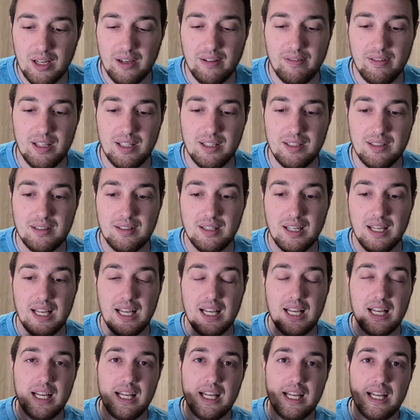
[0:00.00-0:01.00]
of this
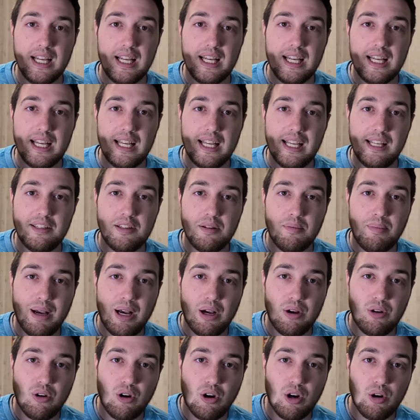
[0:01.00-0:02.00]
is
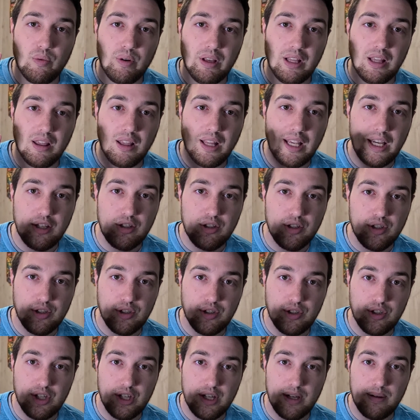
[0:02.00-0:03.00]
about our
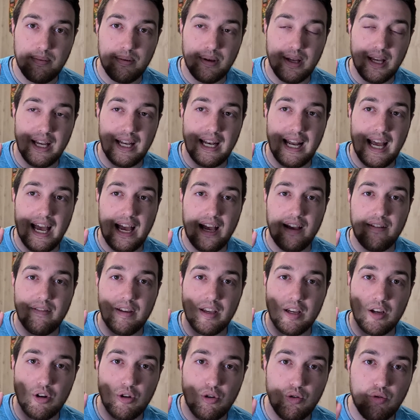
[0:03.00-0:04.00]
relationship and
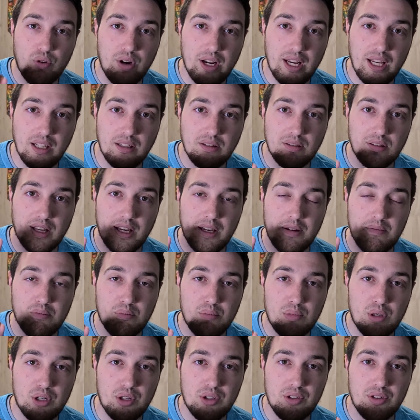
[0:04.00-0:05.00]
having grace and
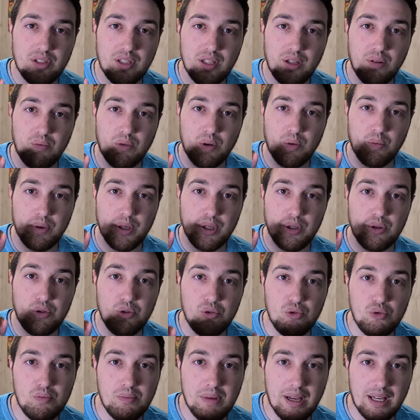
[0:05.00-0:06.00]
mercy when we
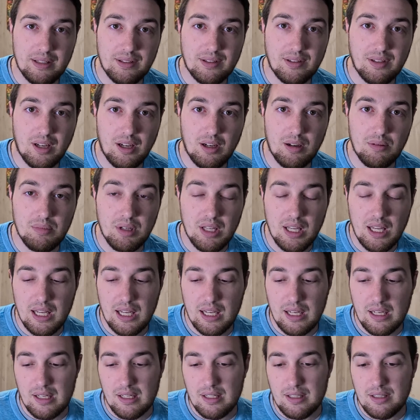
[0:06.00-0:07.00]
do mess up.
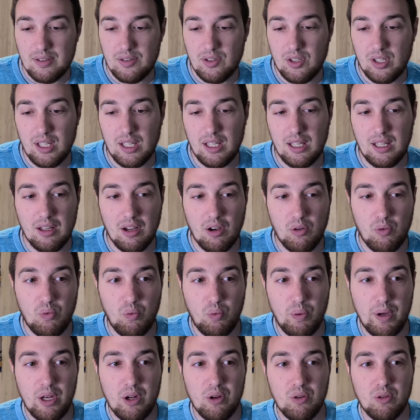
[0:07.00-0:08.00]
See,
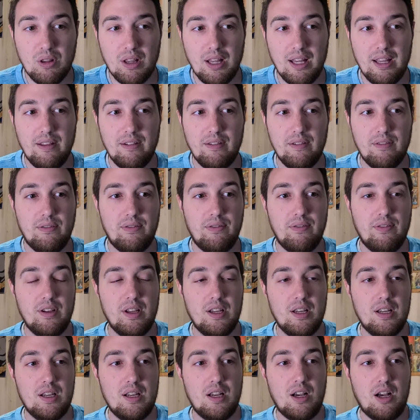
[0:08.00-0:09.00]
we don't live
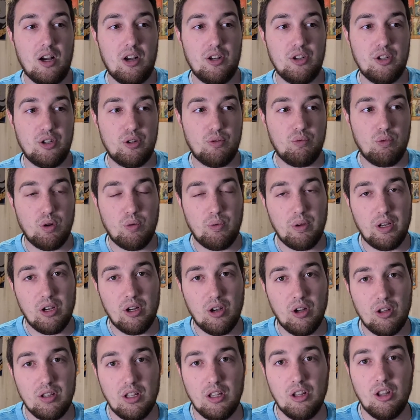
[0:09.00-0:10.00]
under what we
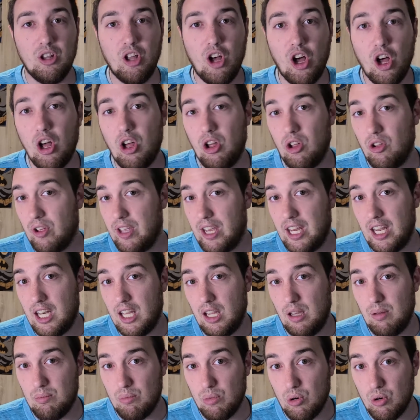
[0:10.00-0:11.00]
call the law
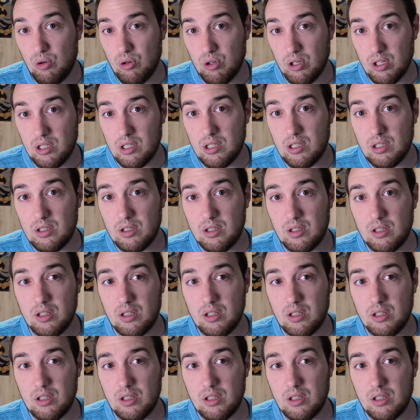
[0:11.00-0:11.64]
anymore.